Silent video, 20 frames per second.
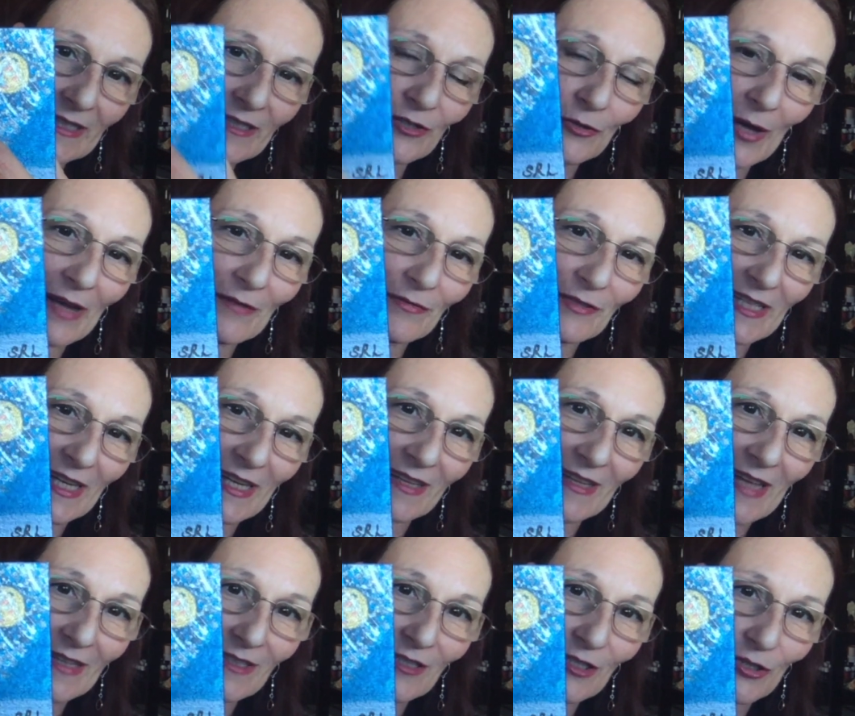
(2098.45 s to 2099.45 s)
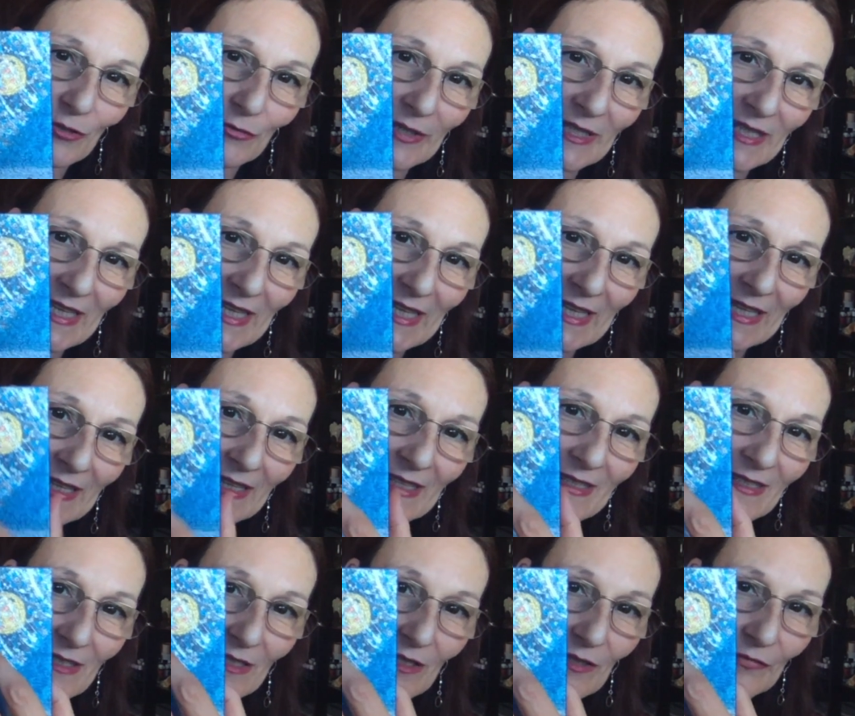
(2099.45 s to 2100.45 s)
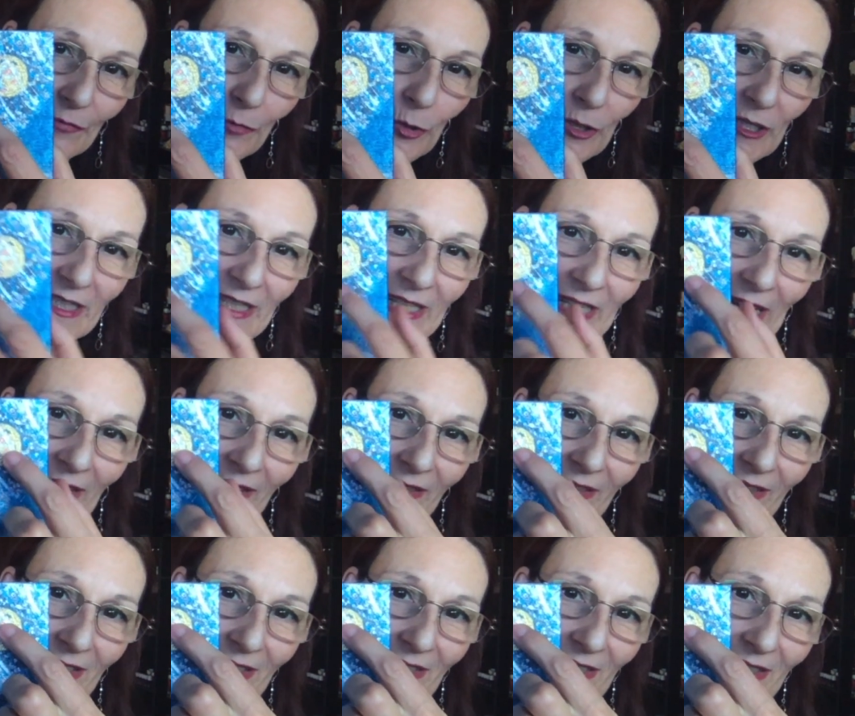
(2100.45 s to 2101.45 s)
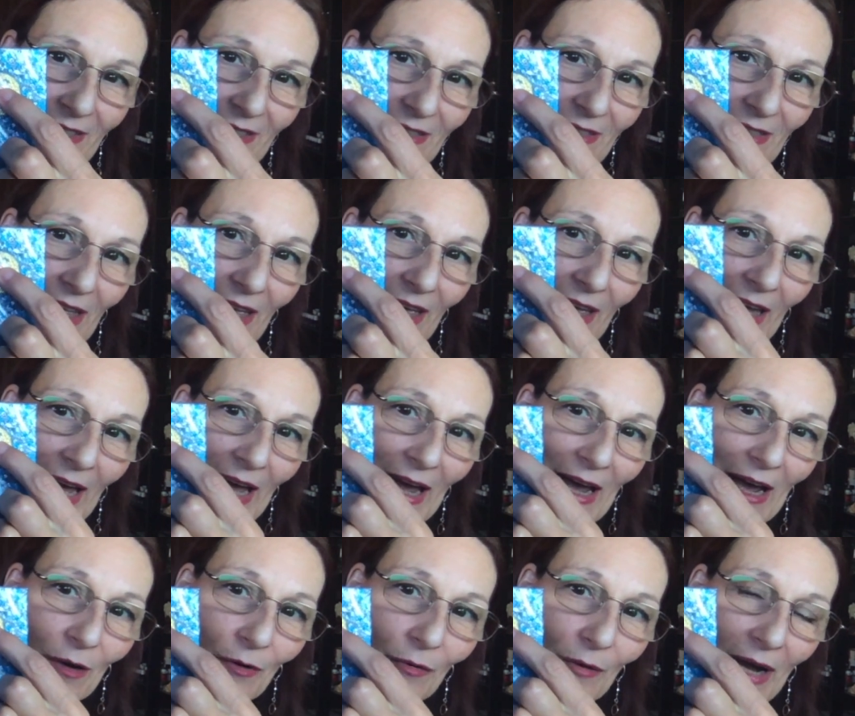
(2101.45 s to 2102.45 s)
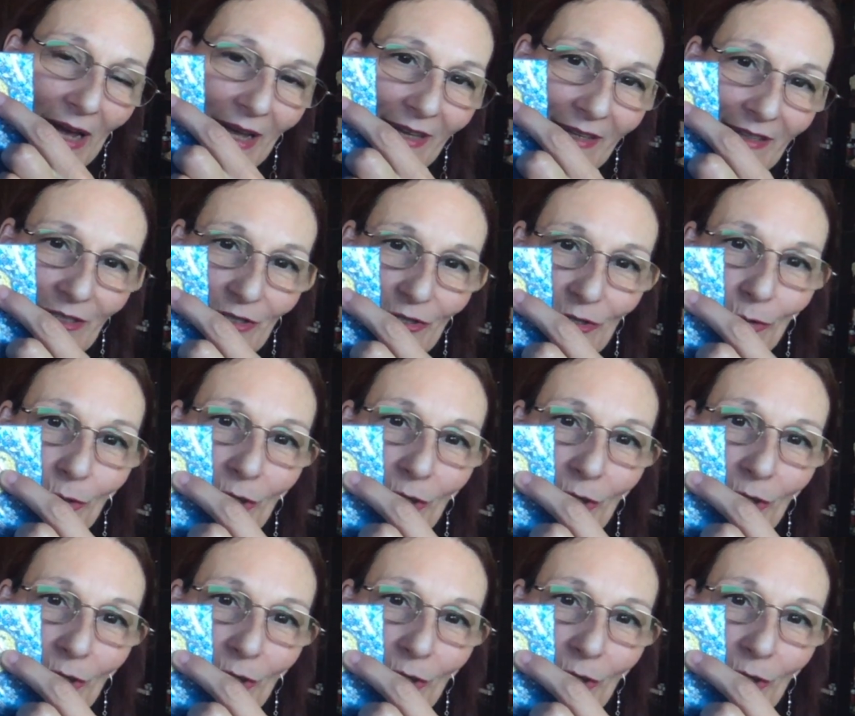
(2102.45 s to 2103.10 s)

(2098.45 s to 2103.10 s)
So I would say that's 3D, this is 4D, and this is how I saw